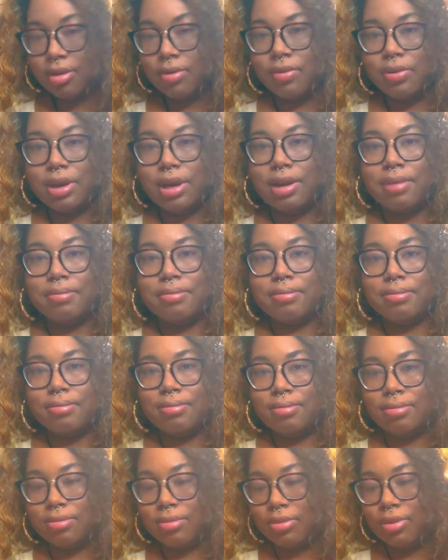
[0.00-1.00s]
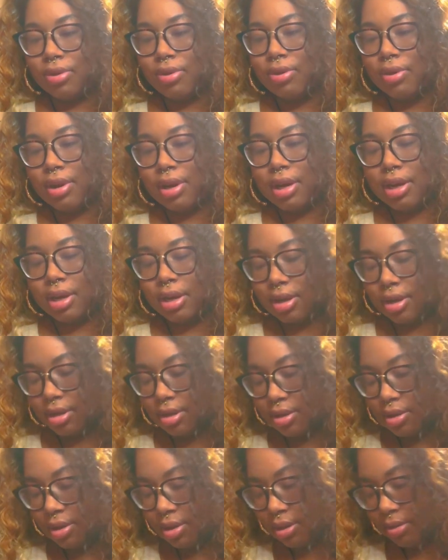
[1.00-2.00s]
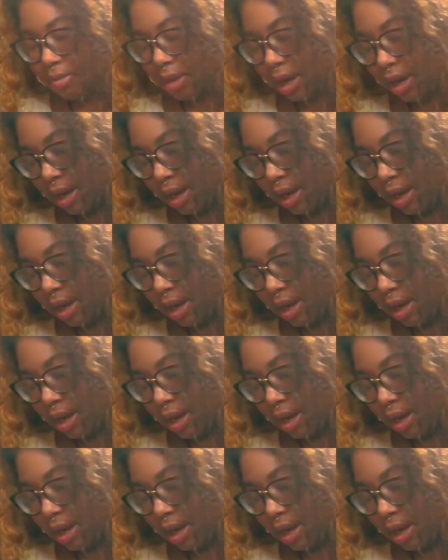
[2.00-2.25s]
when i'm going to do my